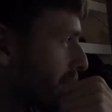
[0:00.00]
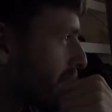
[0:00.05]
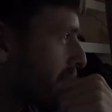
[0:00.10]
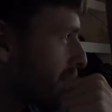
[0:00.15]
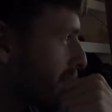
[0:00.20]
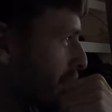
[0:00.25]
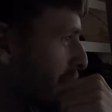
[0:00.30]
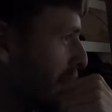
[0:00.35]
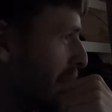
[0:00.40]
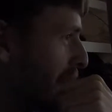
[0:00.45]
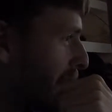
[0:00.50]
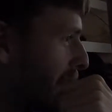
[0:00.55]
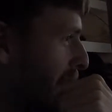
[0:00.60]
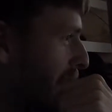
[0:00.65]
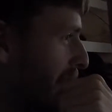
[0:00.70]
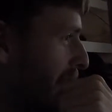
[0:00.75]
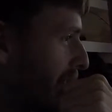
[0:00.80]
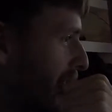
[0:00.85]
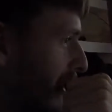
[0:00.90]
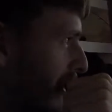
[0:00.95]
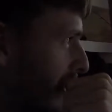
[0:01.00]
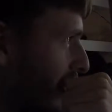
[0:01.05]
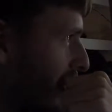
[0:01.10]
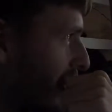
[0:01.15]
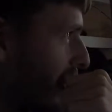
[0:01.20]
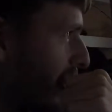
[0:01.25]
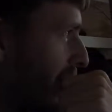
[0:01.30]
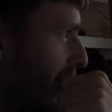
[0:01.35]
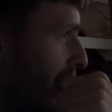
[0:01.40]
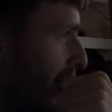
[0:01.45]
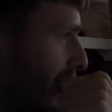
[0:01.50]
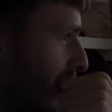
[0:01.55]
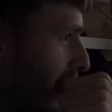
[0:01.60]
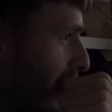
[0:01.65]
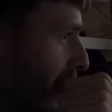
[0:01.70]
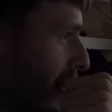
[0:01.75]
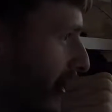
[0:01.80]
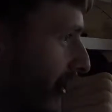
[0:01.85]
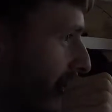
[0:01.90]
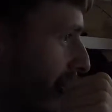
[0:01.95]
But, you know, it's
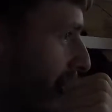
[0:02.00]
not going to